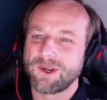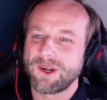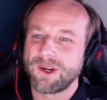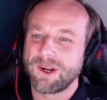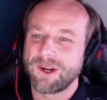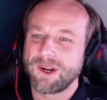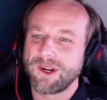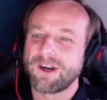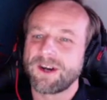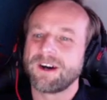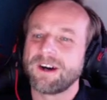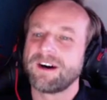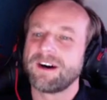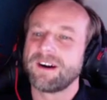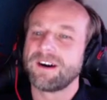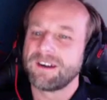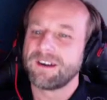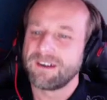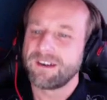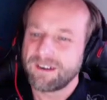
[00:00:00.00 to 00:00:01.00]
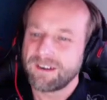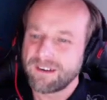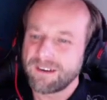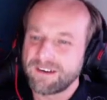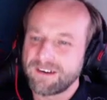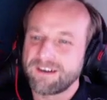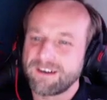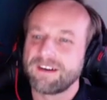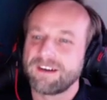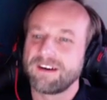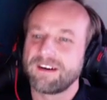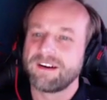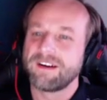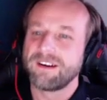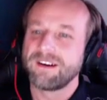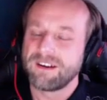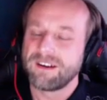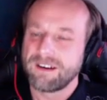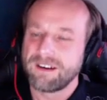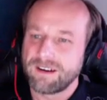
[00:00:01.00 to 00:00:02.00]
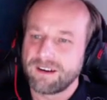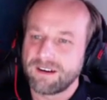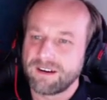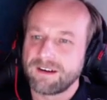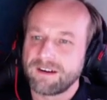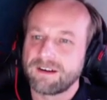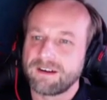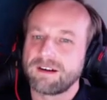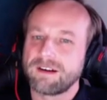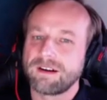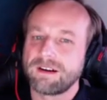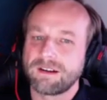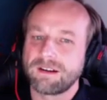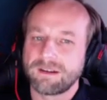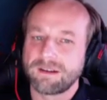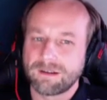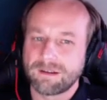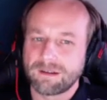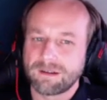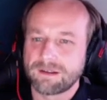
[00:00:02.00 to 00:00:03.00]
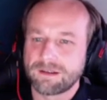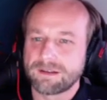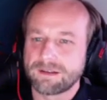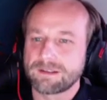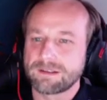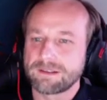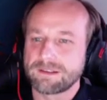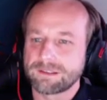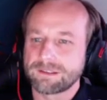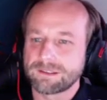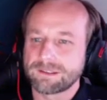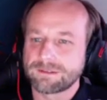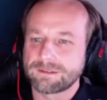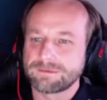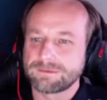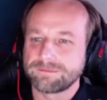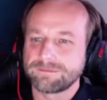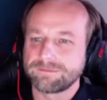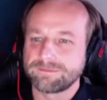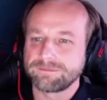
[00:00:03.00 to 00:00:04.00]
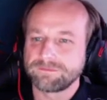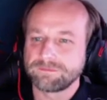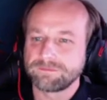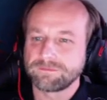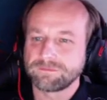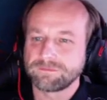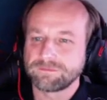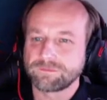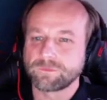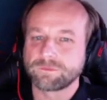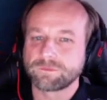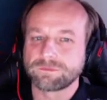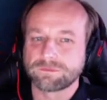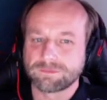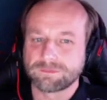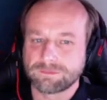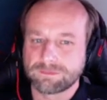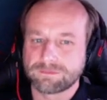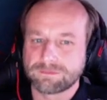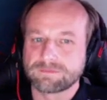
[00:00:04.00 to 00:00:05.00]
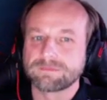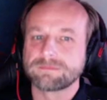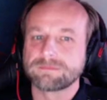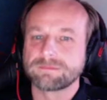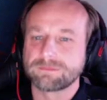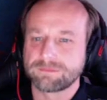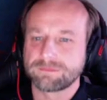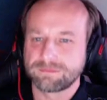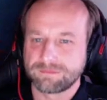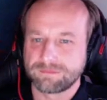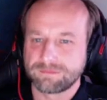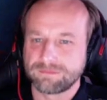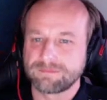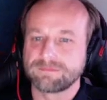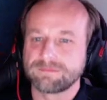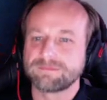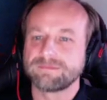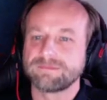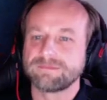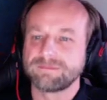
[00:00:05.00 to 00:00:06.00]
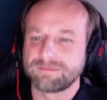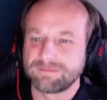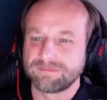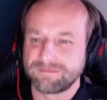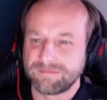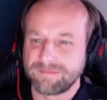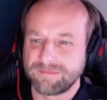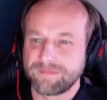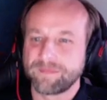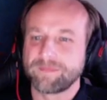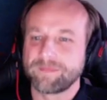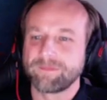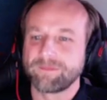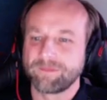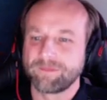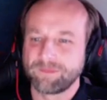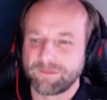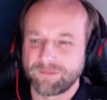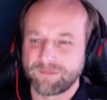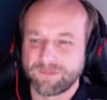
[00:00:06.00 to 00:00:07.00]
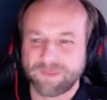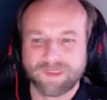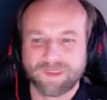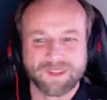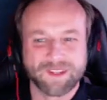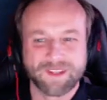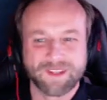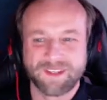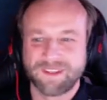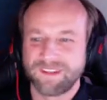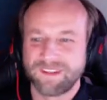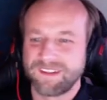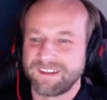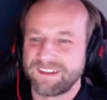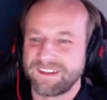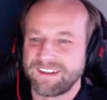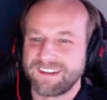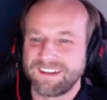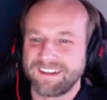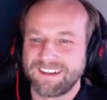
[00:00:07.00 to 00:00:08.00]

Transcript: (not speaking)